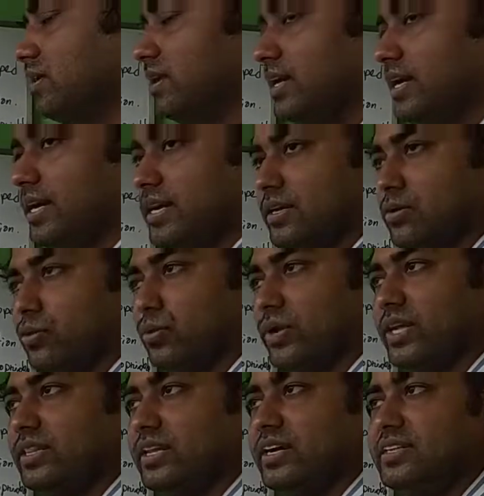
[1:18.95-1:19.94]
like
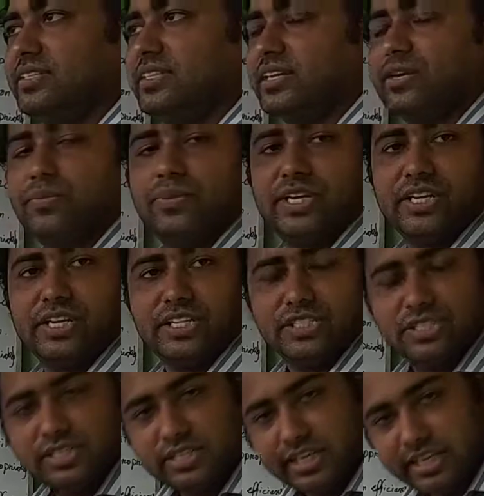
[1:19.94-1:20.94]
when there is a
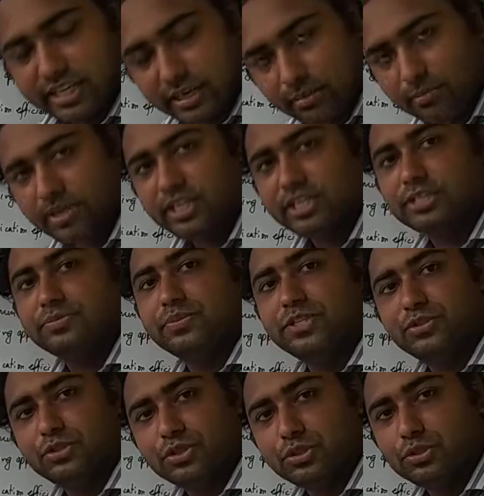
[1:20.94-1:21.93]
communication taking place
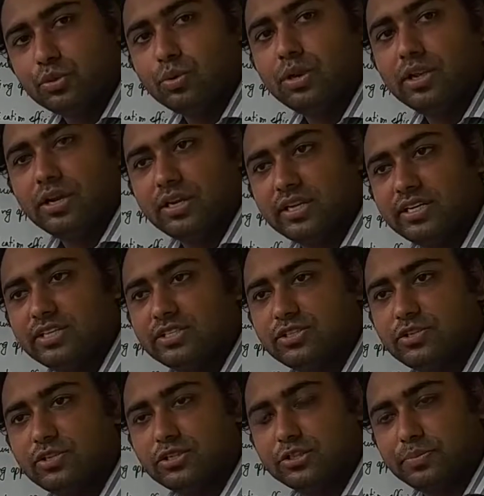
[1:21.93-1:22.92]
between two learners
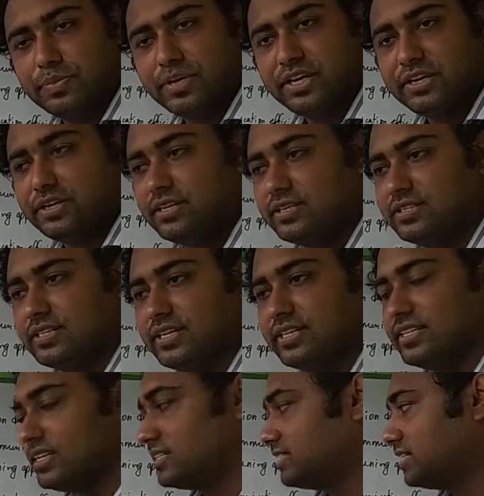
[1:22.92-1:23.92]
or speakers, at
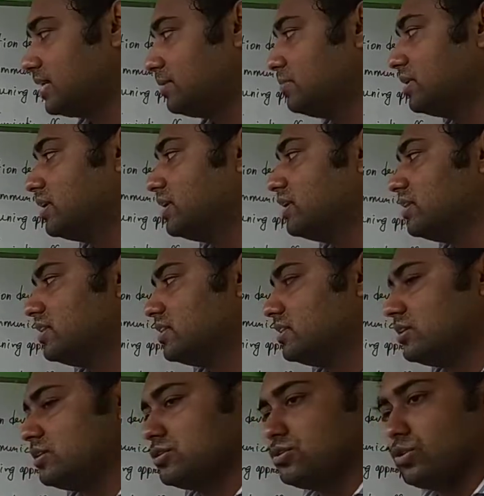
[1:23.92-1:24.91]
that time
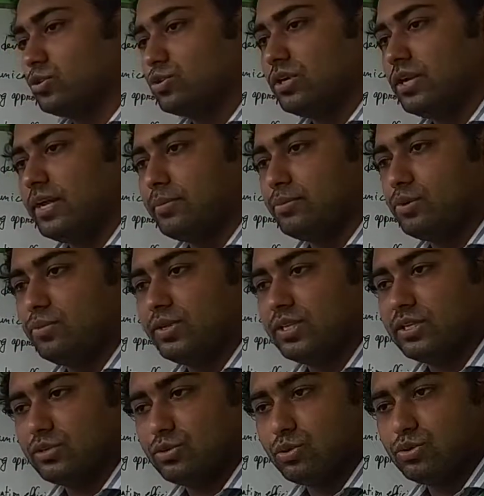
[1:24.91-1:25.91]
the social approval,
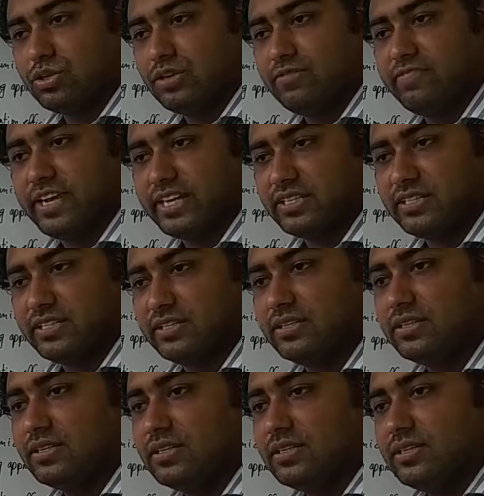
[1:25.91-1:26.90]
the social
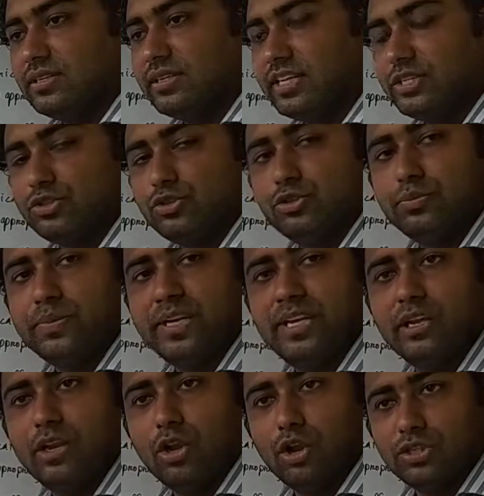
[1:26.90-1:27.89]
factor, that should
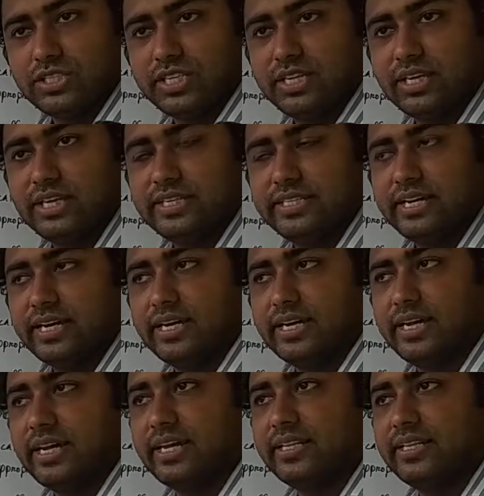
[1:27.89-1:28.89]
be logically
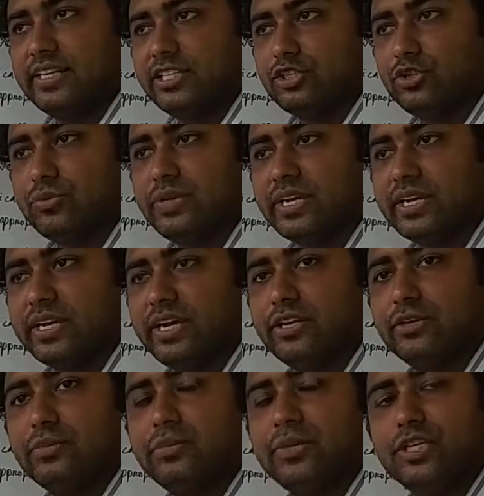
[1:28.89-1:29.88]
done, and there should be a
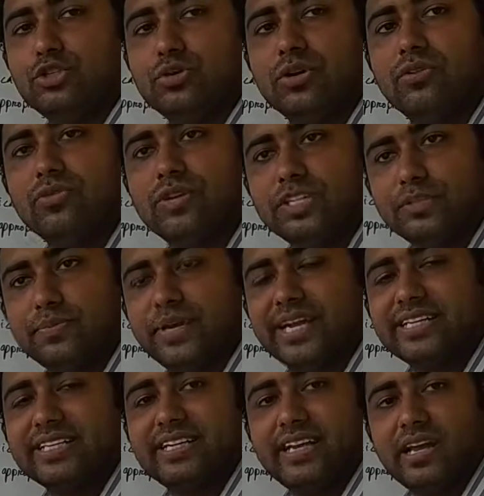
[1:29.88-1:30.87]
kind of mutual
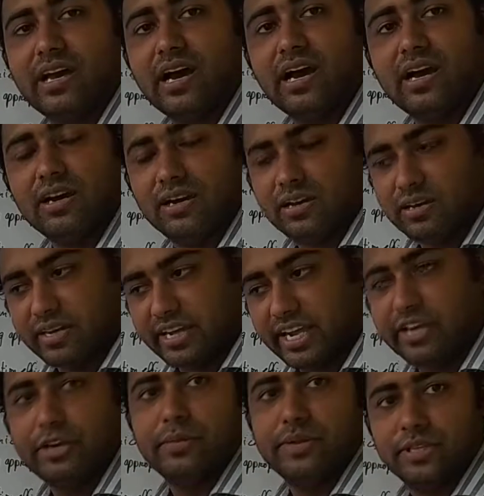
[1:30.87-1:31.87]
respect and
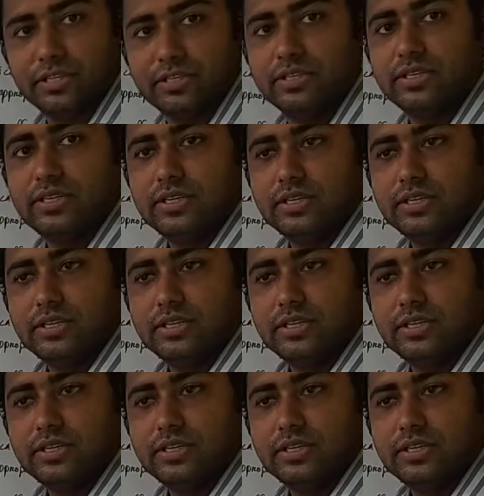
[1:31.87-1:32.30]
agreement